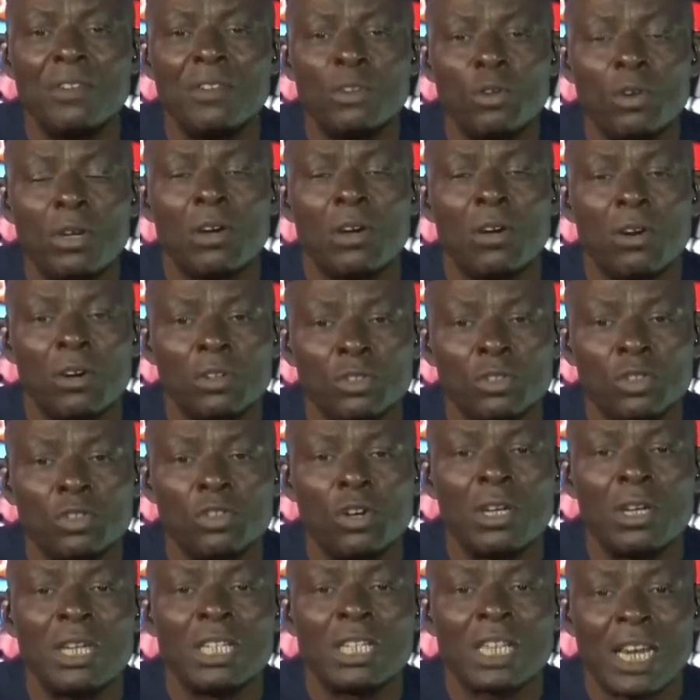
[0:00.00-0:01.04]
though the
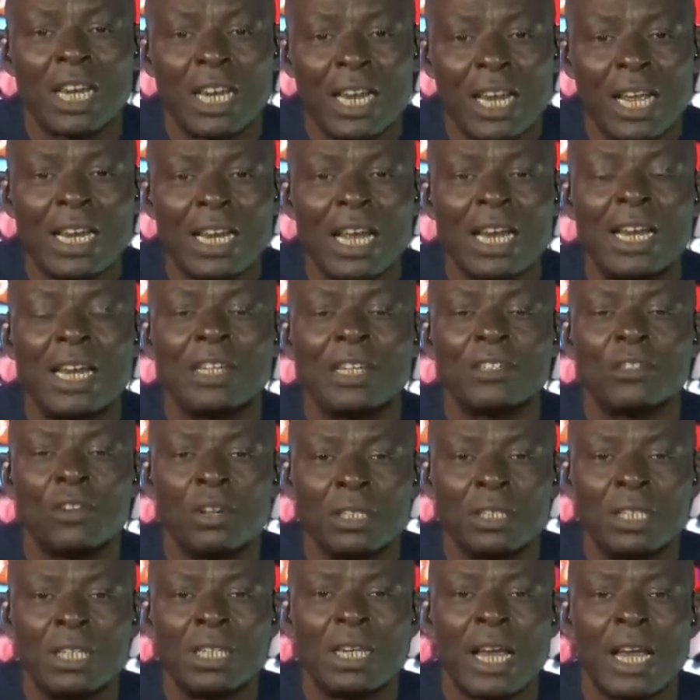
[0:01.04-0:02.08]
constitution is clear that there is
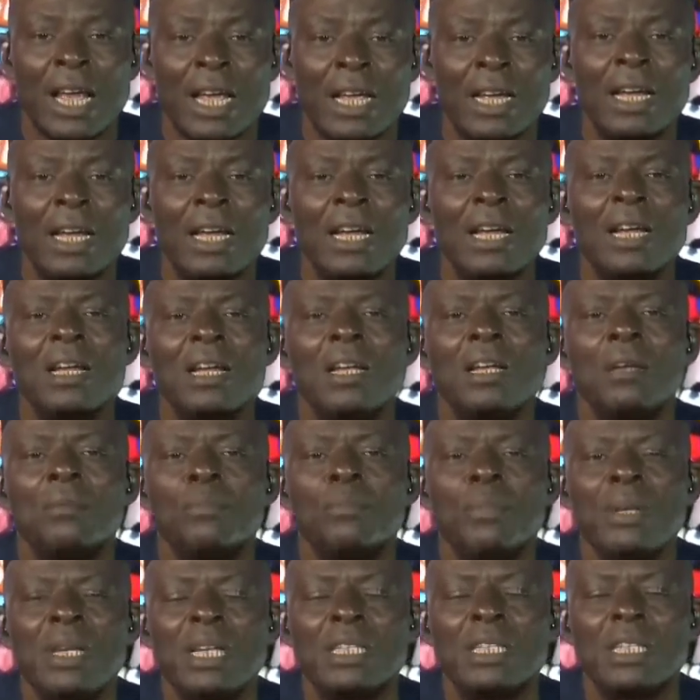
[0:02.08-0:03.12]
nothing like
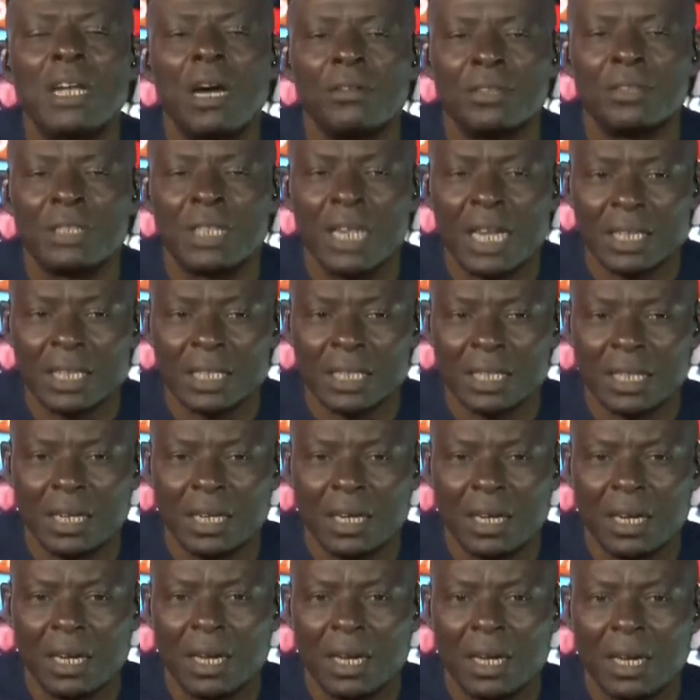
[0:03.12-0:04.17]
Minister of State.
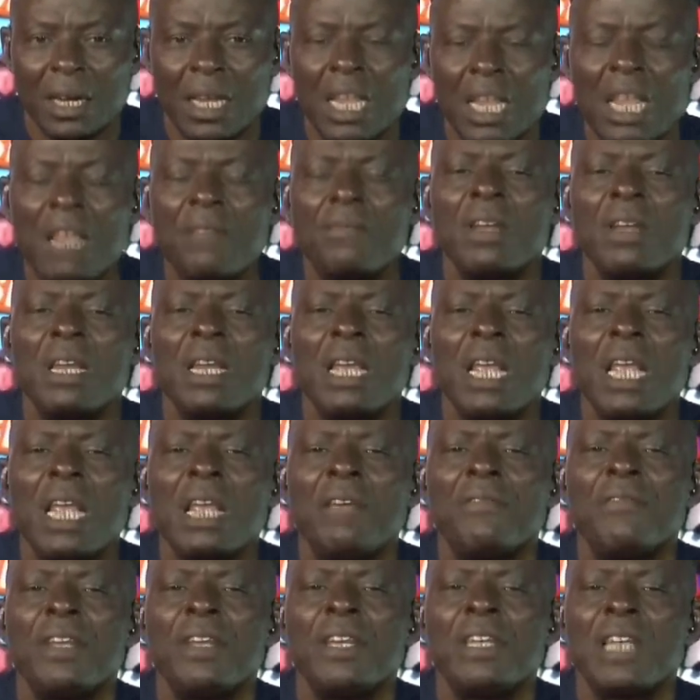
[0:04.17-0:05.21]
Even
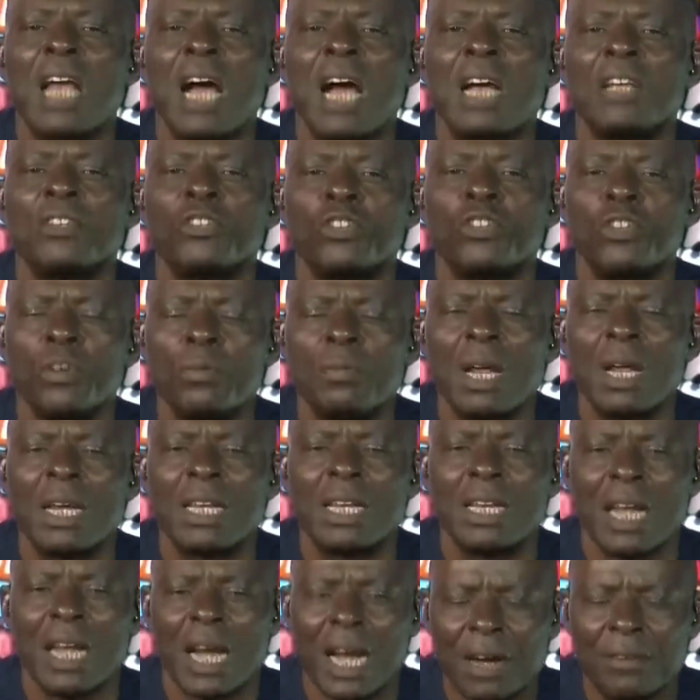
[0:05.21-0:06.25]
if it assumed that it
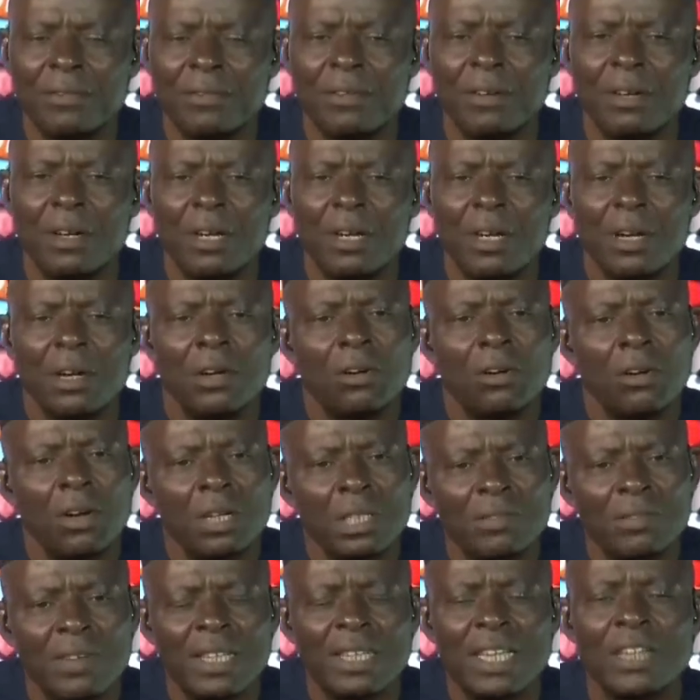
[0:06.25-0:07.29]
have, Cross
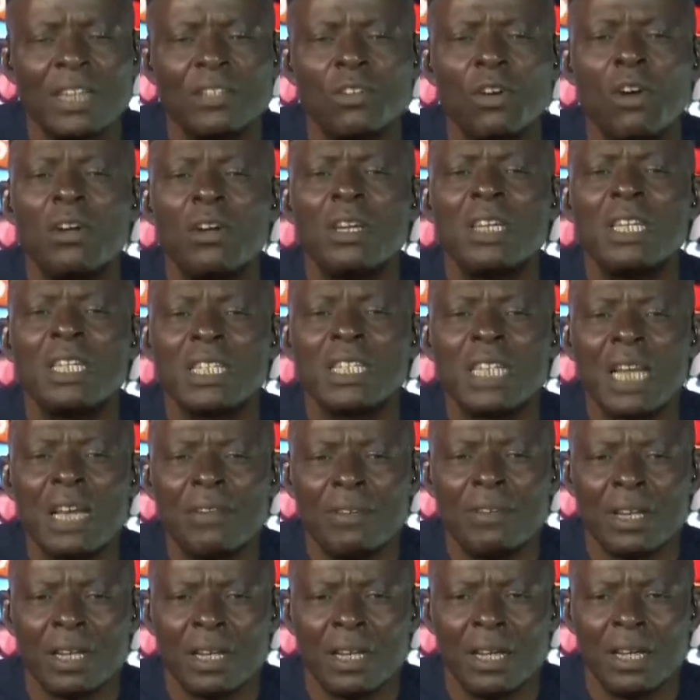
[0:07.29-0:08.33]
River State is
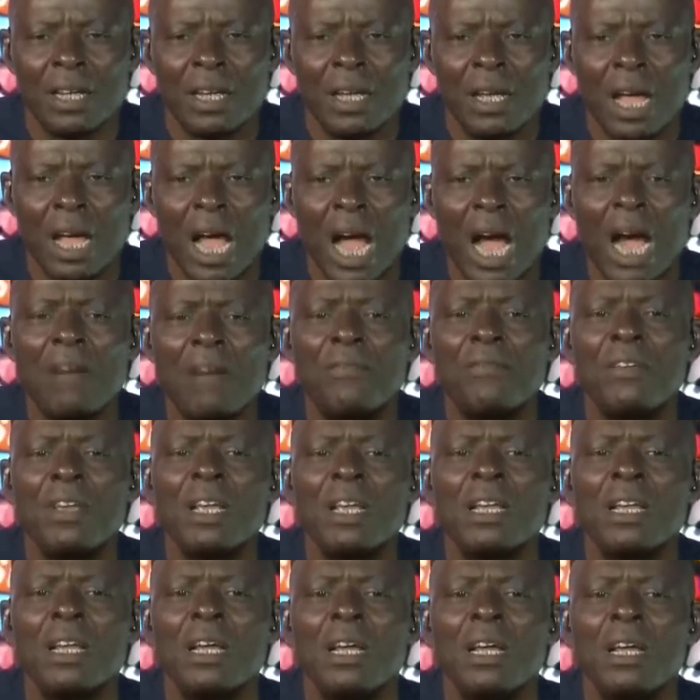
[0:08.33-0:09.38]
undeserving,
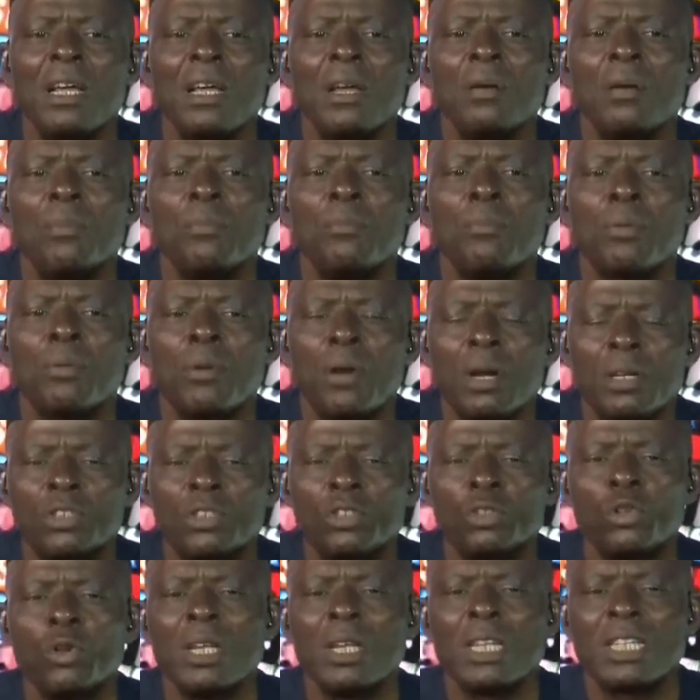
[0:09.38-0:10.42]
having
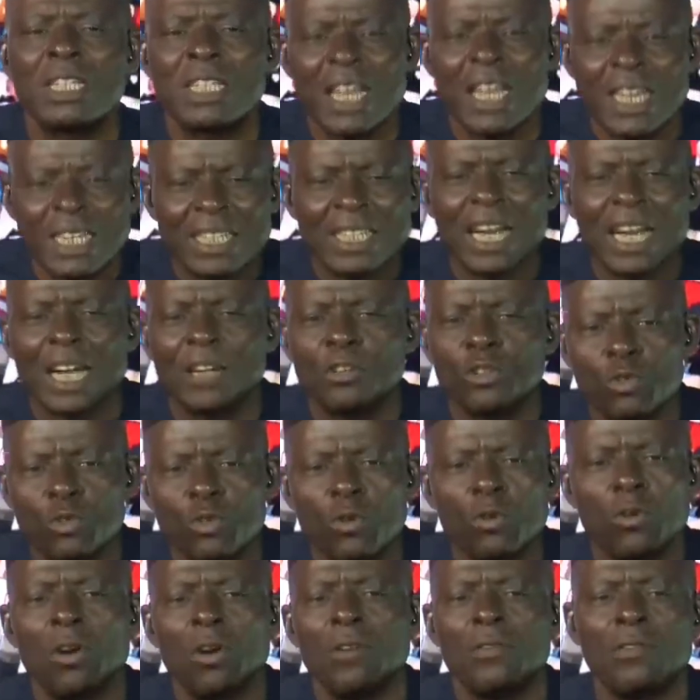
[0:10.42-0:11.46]
brought to the center
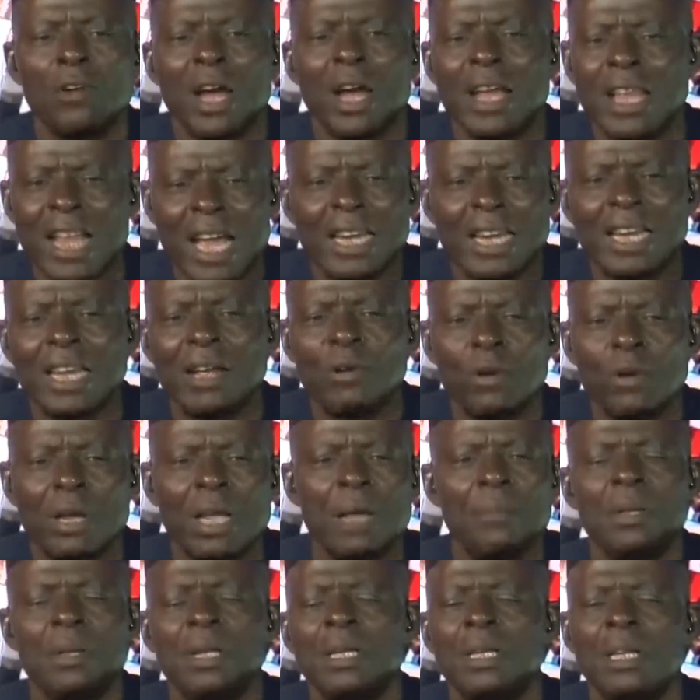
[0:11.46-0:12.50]
through Governor Ayade, who
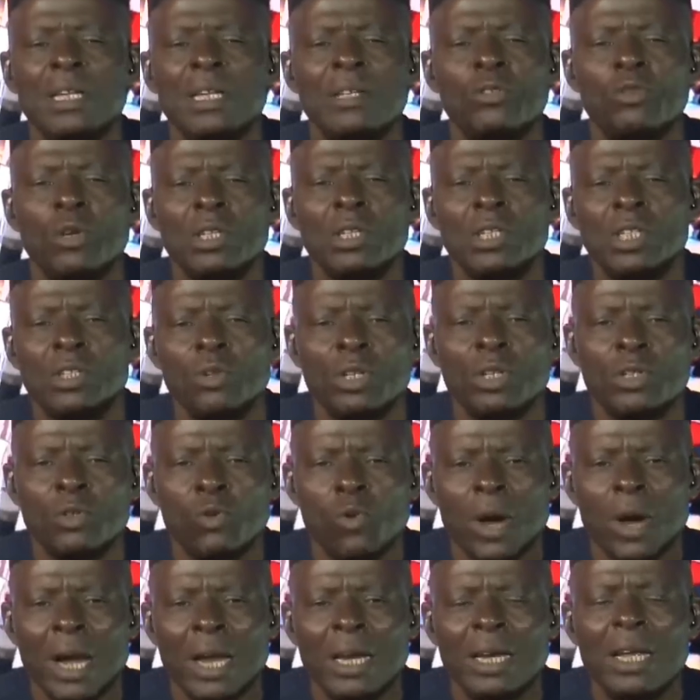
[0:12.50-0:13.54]
came in
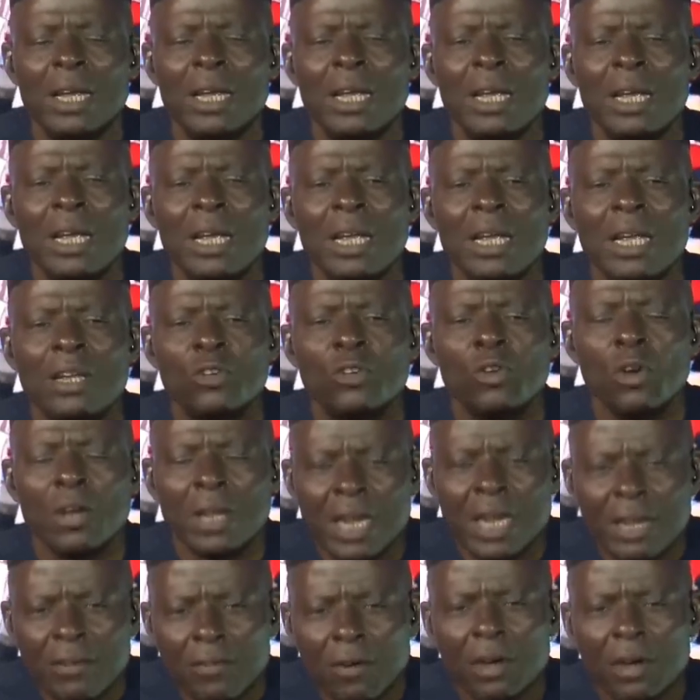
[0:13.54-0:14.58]
2021, to
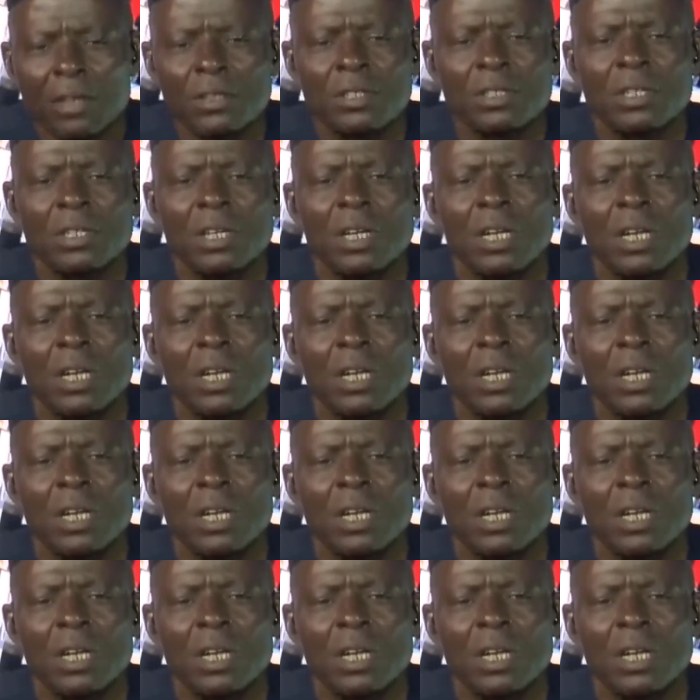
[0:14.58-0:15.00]
give us